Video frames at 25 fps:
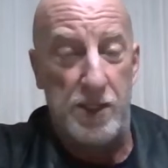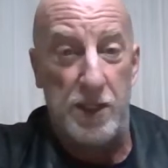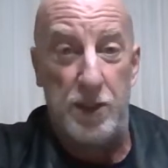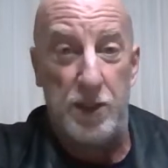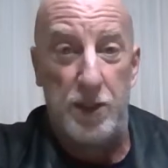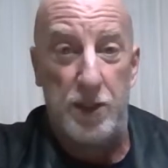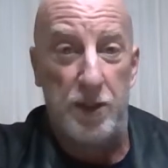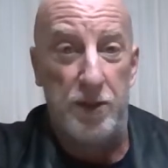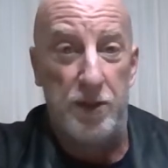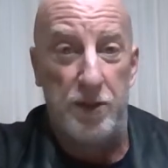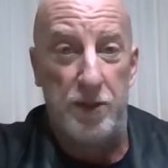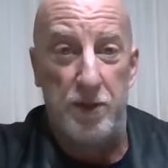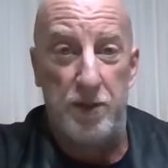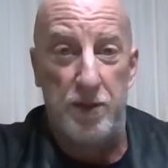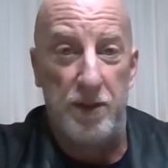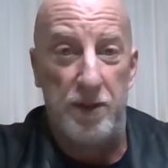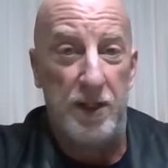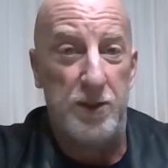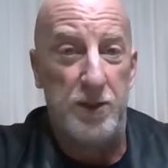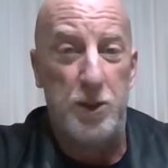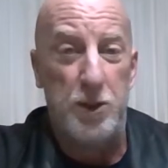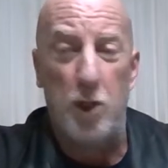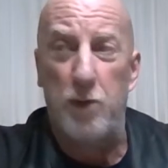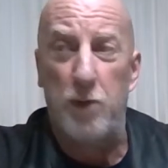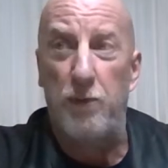
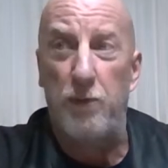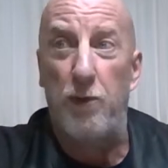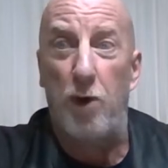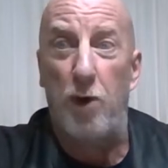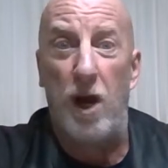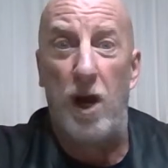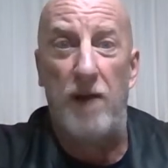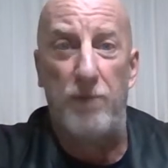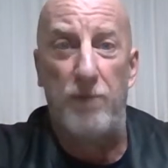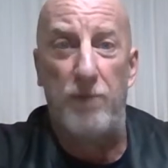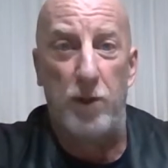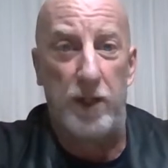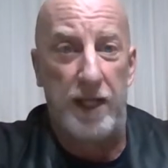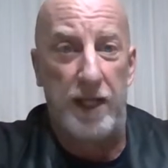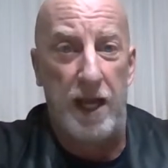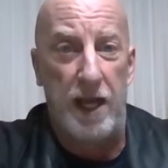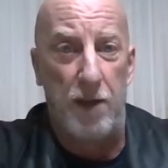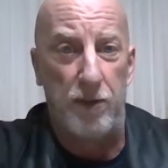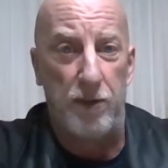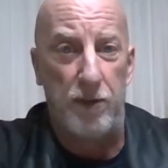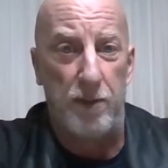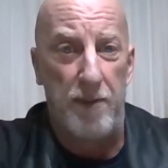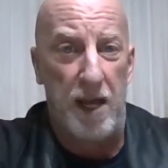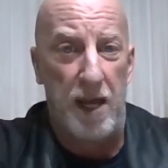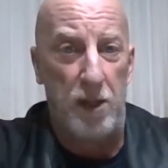It took forever to
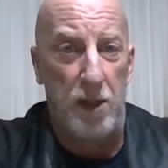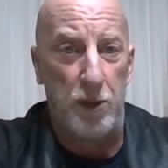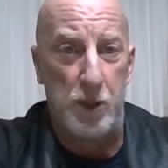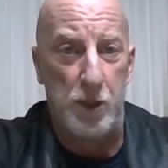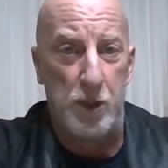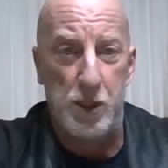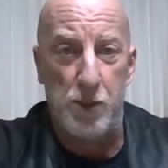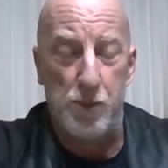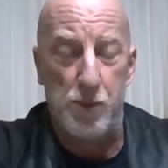count the ballots.